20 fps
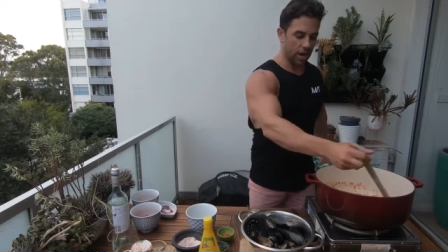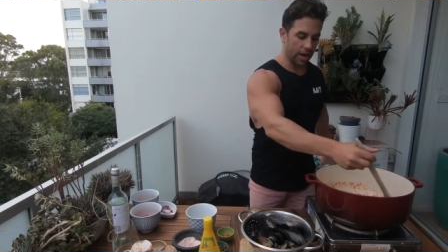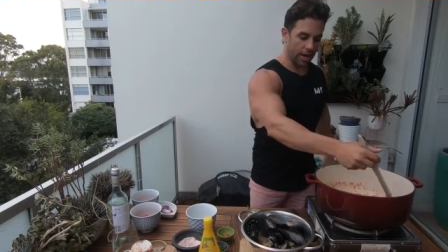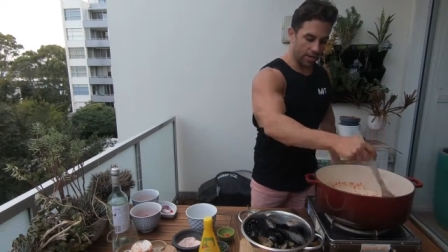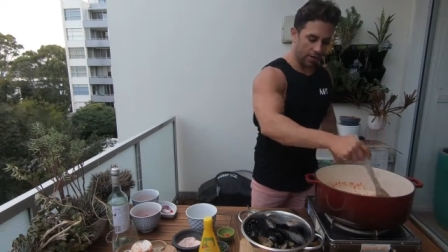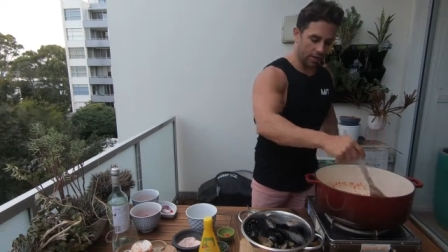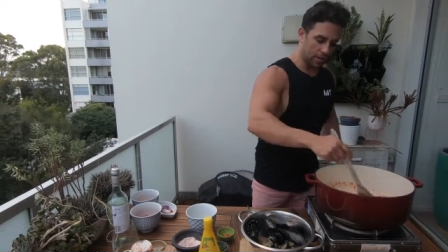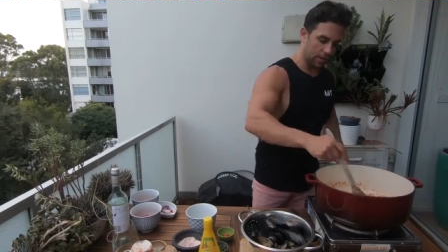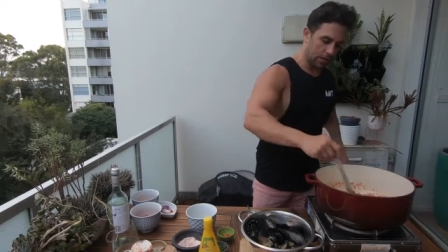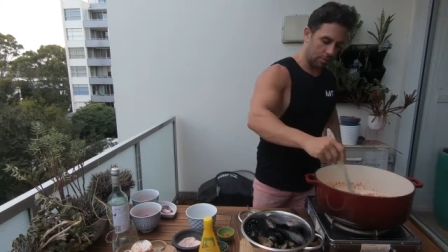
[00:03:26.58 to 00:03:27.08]

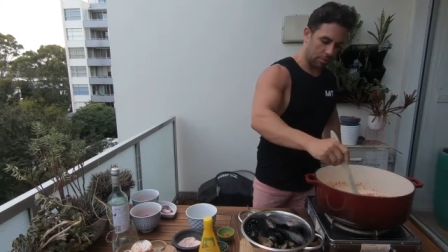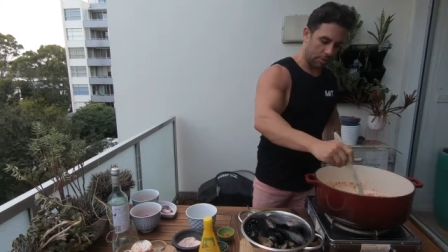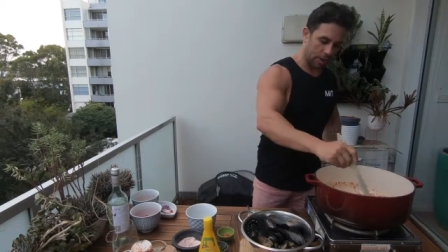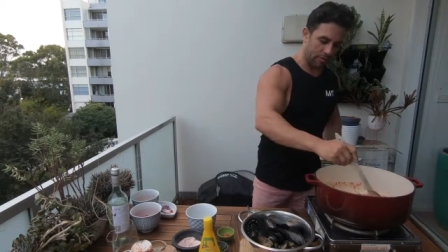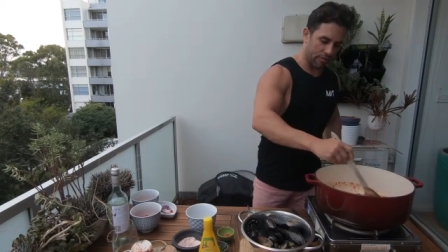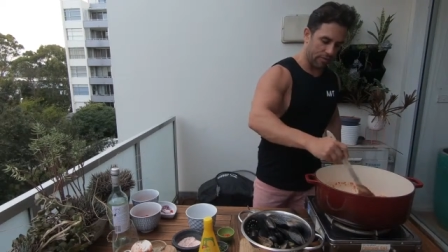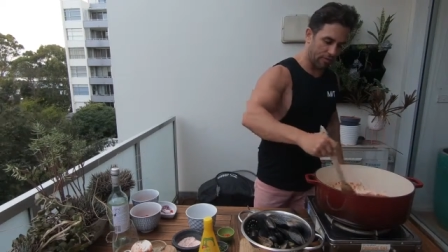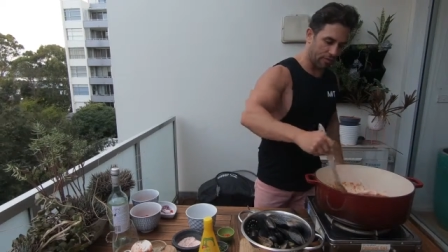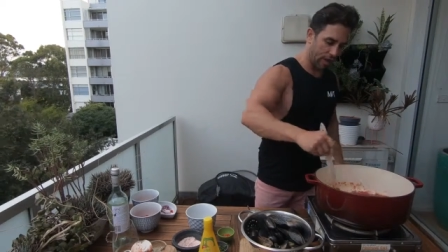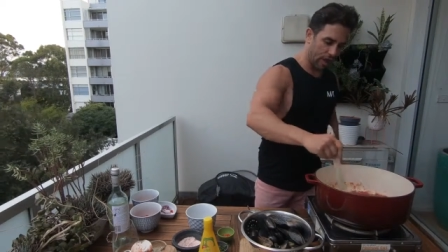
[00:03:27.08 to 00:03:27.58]
iron. This is my
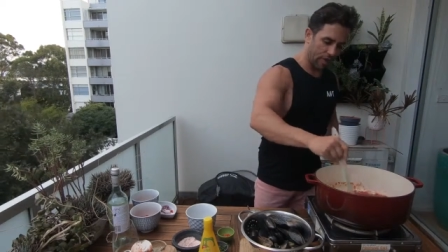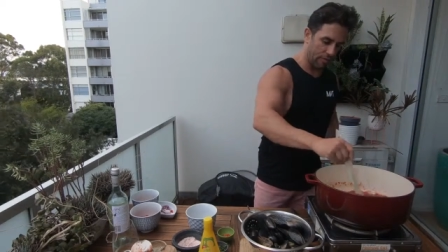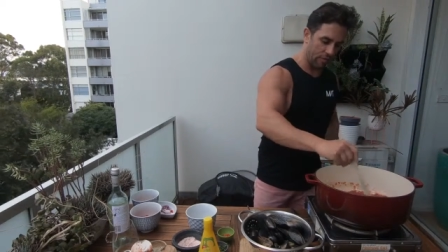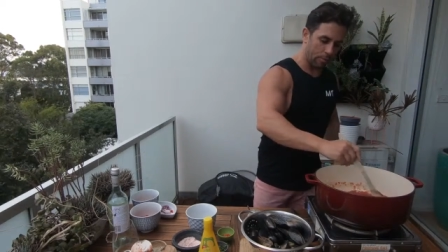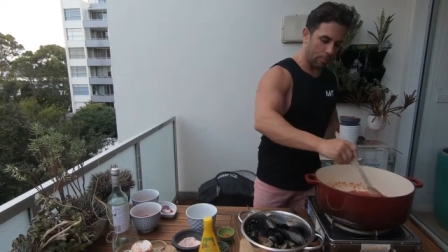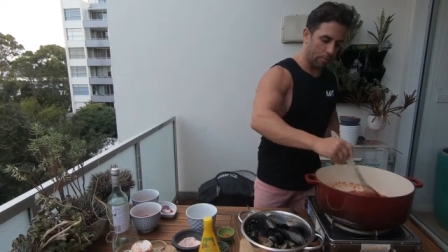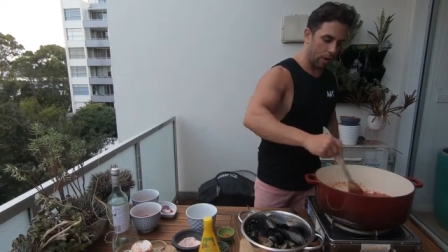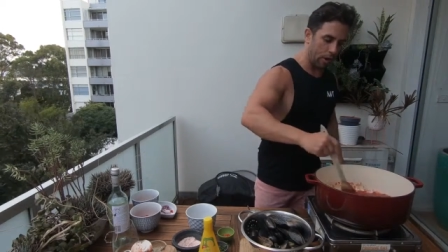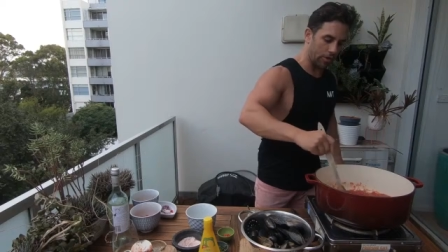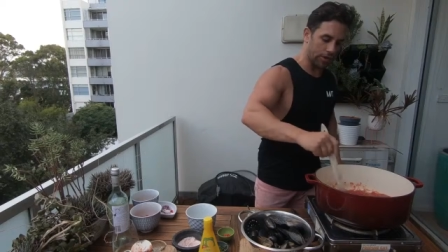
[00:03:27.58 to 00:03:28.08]

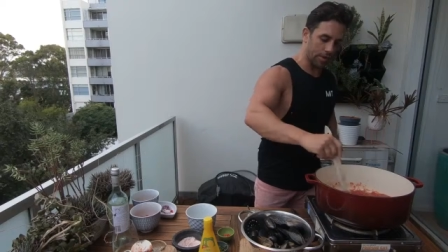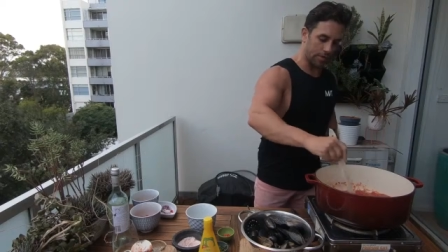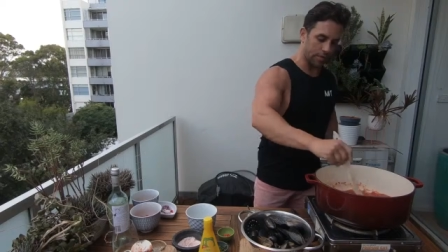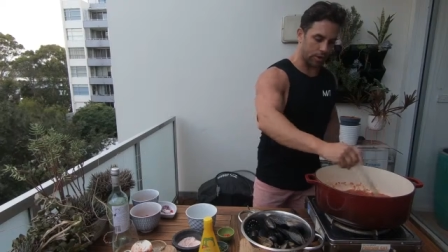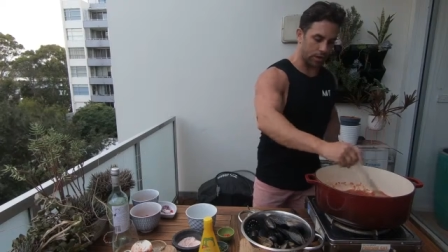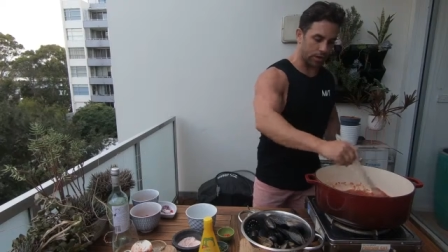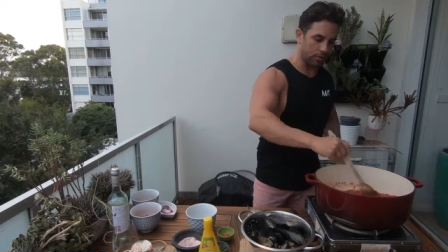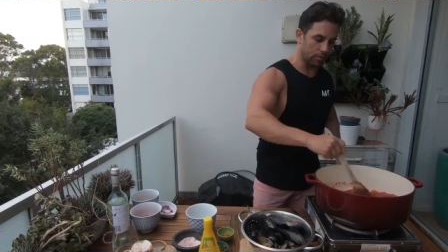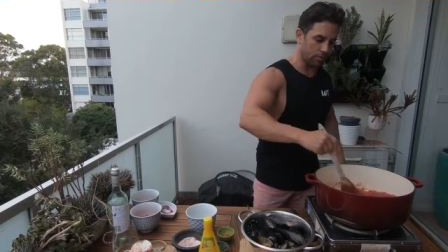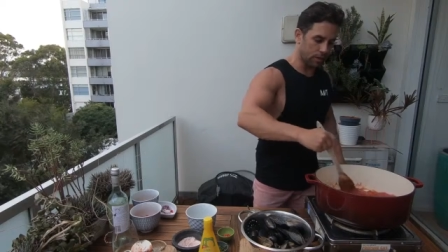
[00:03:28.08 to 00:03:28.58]
favourite pot, this
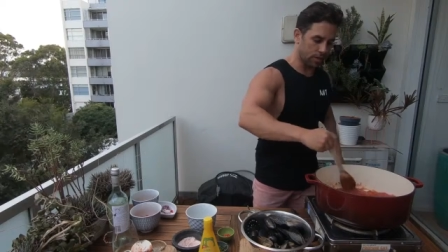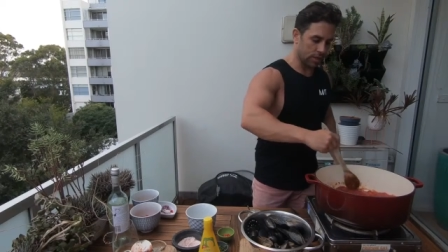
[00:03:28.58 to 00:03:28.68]
one.